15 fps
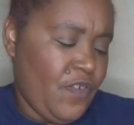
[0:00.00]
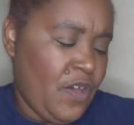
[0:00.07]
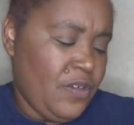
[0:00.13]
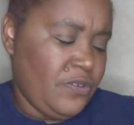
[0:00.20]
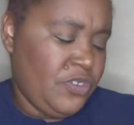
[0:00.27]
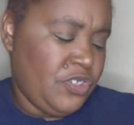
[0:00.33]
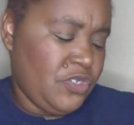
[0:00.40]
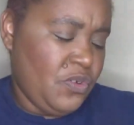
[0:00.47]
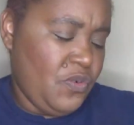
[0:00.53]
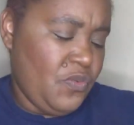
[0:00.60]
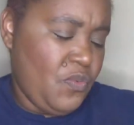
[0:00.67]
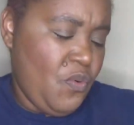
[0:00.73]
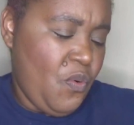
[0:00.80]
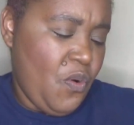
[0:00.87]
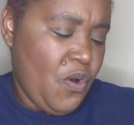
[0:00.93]
also
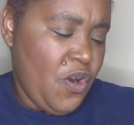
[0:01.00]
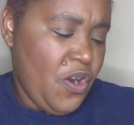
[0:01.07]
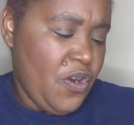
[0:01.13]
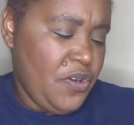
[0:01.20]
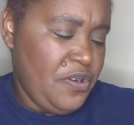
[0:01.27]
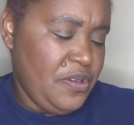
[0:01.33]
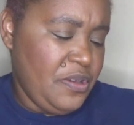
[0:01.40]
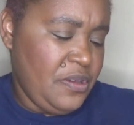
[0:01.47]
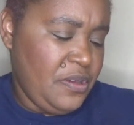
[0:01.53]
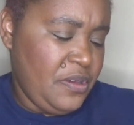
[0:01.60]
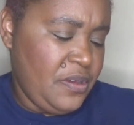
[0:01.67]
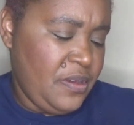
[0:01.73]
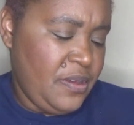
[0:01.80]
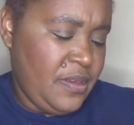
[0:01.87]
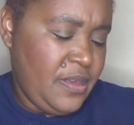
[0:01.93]
worn
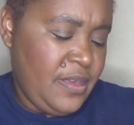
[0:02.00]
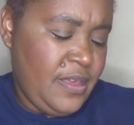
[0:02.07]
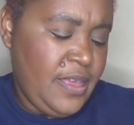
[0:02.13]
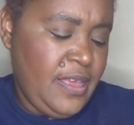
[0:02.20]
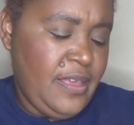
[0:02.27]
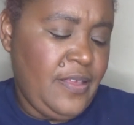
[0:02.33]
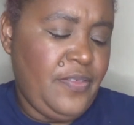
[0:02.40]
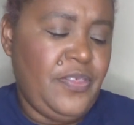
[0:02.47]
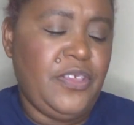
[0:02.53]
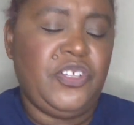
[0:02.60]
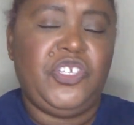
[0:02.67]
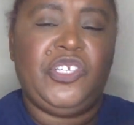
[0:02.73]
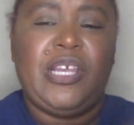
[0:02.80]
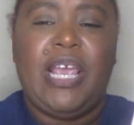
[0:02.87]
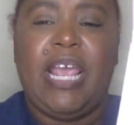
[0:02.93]
this
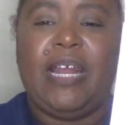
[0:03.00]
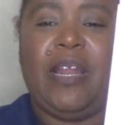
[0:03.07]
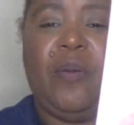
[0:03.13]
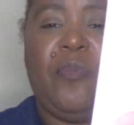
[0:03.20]
shade, and I'm